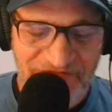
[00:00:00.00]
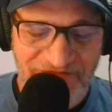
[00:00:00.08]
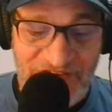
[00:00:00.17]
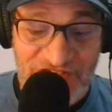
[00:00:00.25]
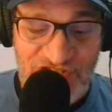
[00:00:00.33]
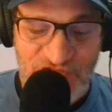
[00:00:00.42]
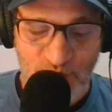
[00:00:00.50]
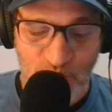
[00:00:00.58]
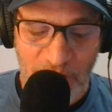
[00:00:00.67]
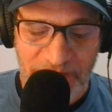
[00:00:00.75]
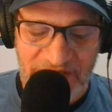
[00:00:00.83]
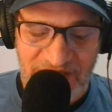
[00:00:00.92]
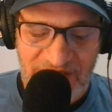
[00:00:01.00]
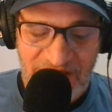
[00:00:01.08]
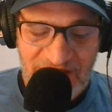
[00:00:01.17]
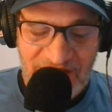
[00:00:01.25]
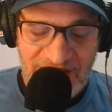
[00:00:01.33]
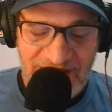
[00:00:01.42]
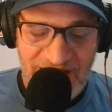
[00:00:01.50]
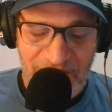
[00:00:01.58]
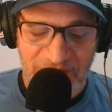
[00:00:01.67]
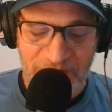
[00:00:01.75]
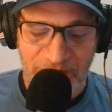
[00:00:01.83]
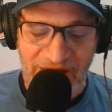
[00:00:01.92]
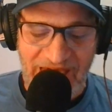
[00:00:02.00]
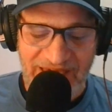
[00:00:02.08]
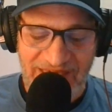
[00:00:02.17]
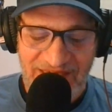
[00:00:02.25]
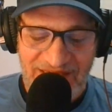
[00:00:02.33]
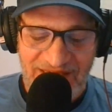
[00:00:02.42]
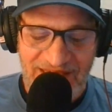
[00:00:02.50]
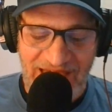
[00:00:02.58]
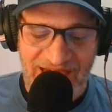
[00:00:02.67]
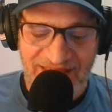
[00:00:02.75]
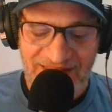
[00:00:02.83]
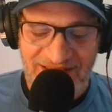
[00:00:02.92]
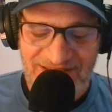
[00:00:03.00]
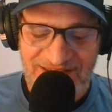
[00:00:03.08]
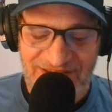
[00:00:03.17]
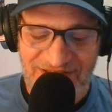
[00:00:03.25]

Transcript: vicious woman named Black Agnes